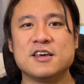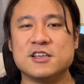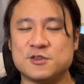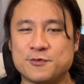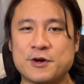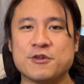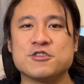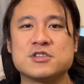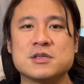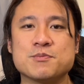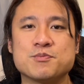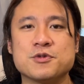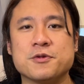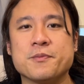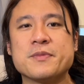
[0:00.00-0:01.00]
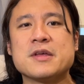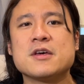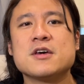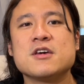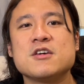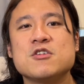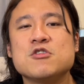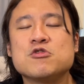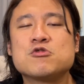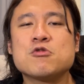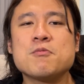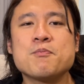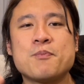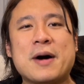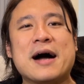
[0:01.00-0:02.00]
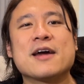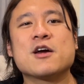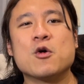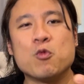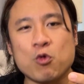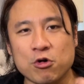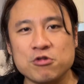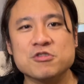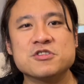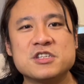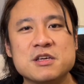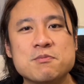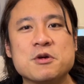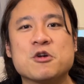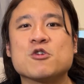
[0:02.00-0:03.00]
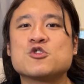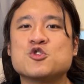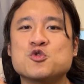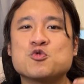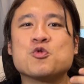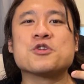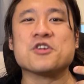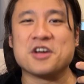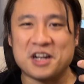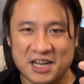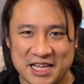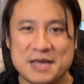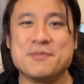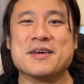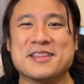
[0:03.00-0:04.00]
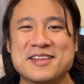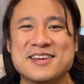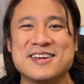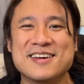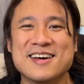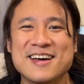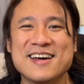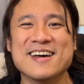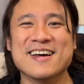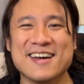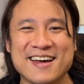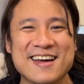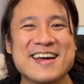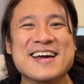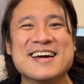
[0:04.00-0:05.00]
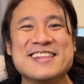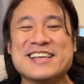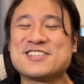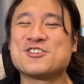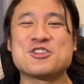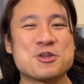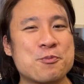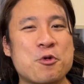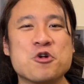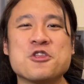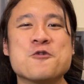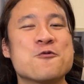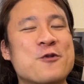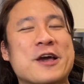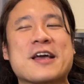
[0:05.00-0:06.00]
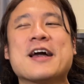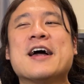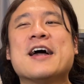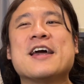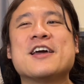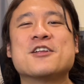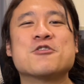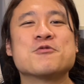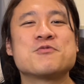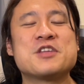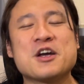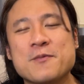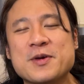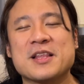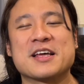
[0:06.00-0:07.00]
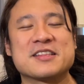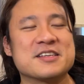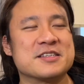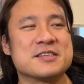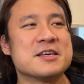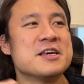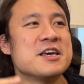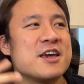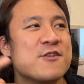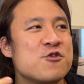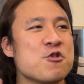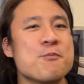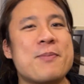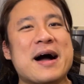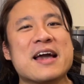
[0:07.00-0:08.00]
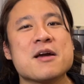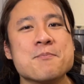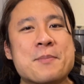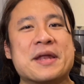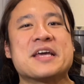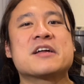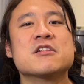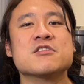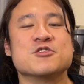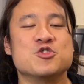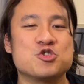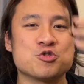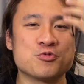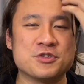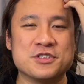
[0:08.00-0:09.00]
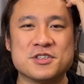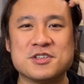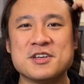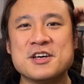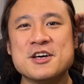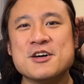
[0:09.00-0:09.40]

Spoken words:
it's very simple. You don't buy a warranty because you want to claim it. That's not the point. In fact, think of it like this. If you buy a medical insurance